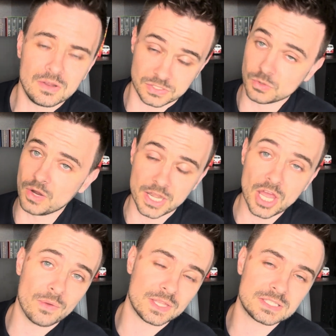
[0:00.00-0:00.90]
or I
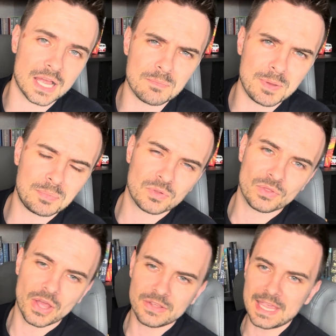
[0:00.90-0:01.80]
know at the time, people
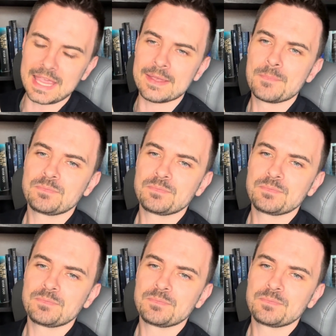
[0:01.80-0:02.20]
thought, okay,